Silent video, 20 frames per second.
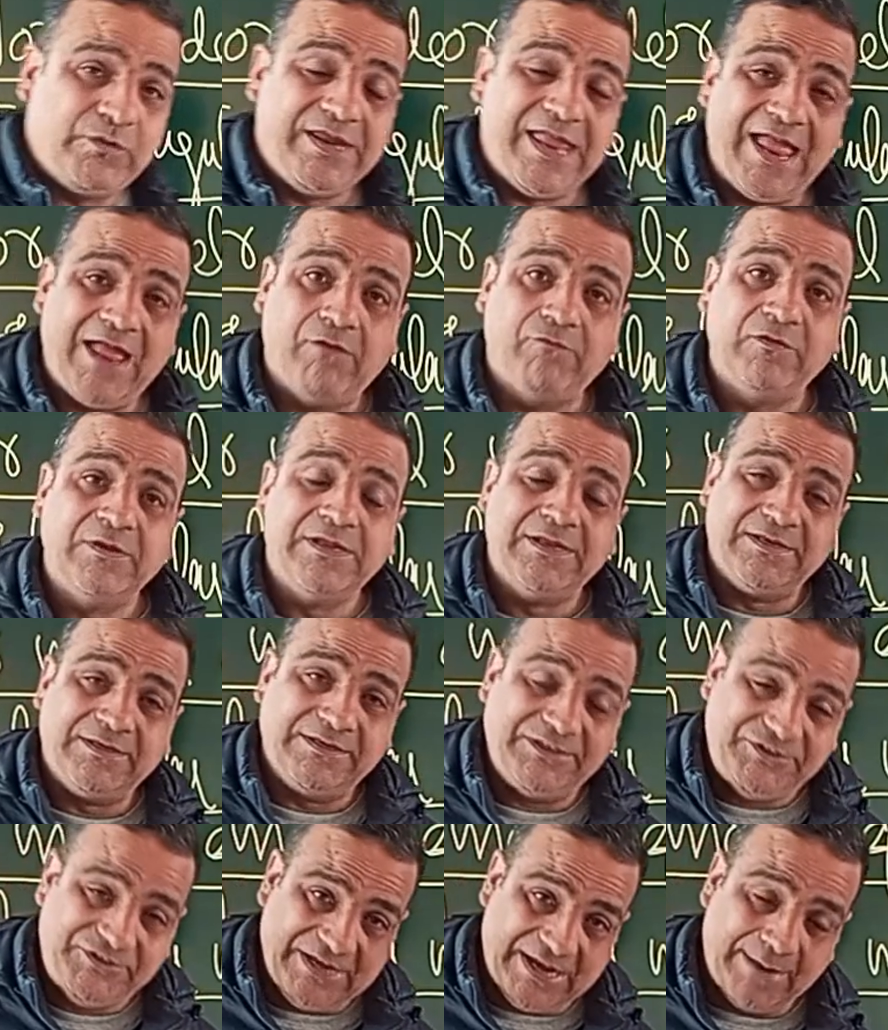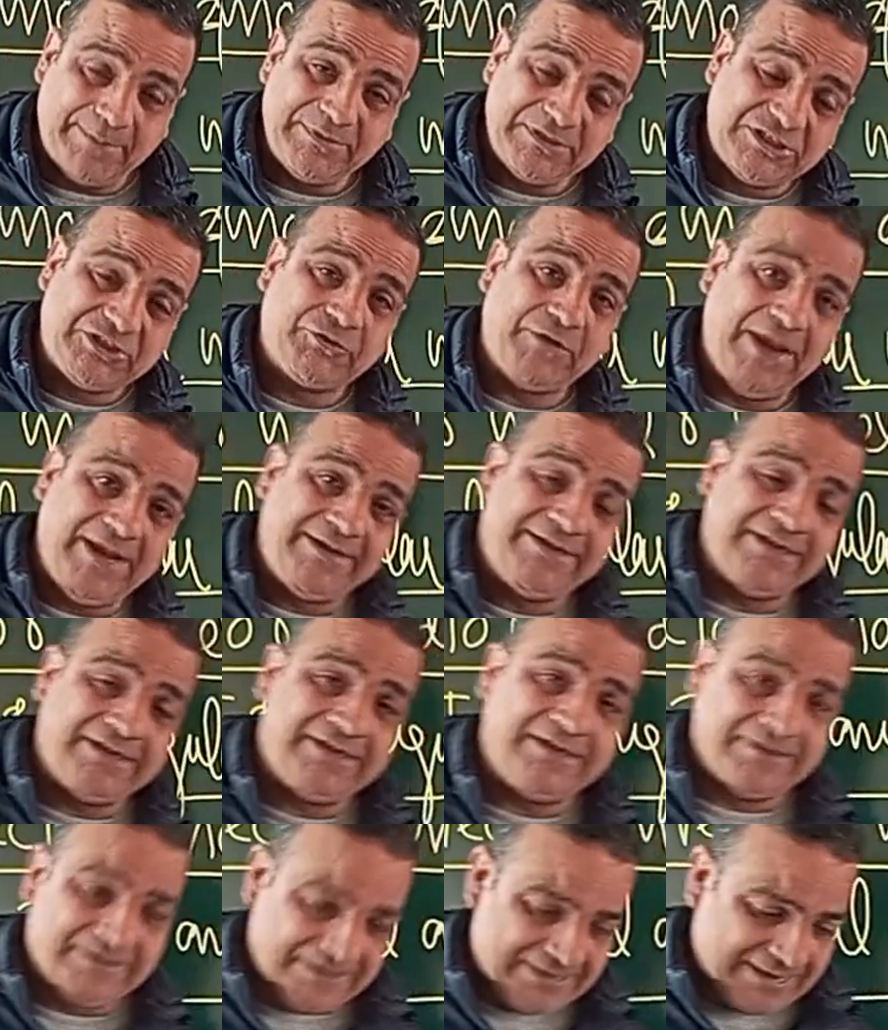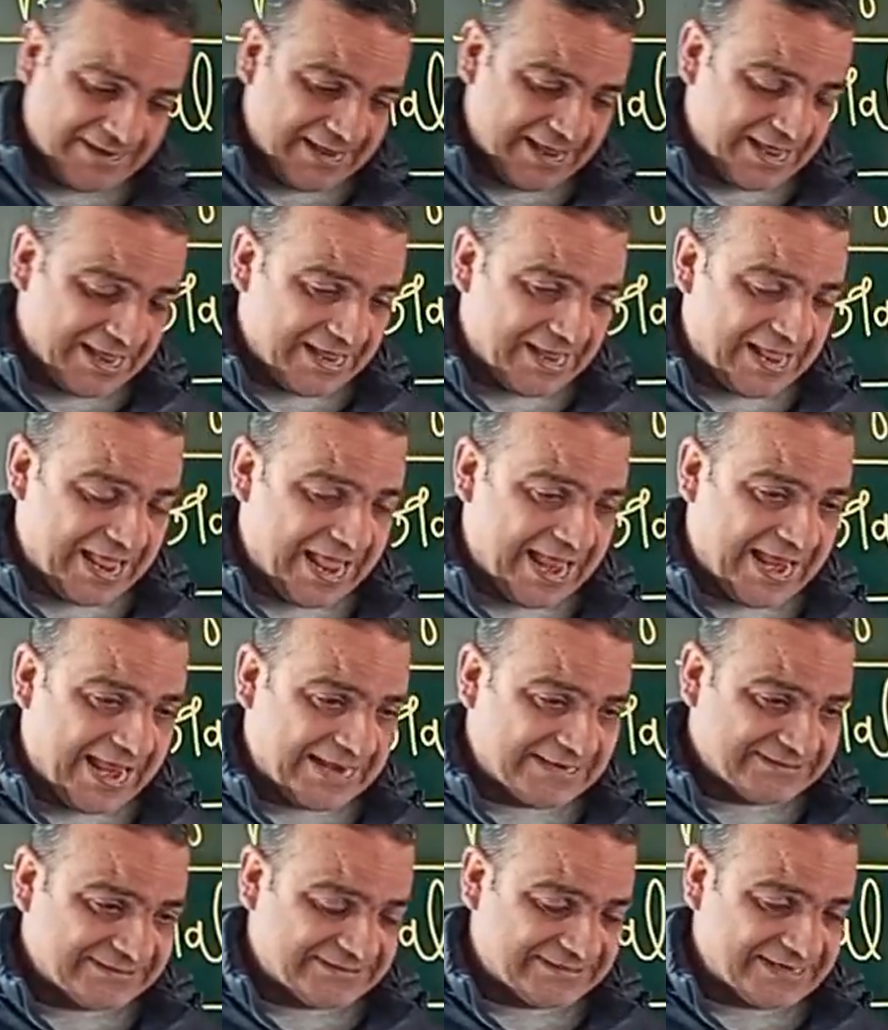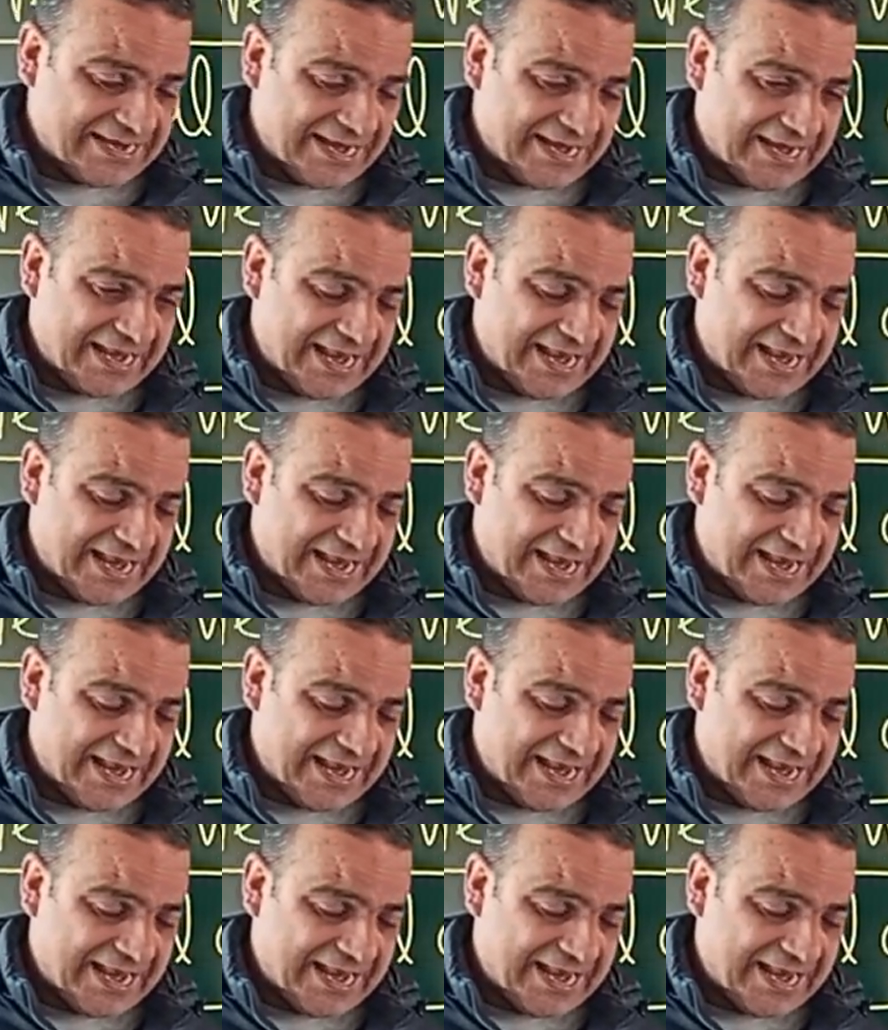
we have demonstrated as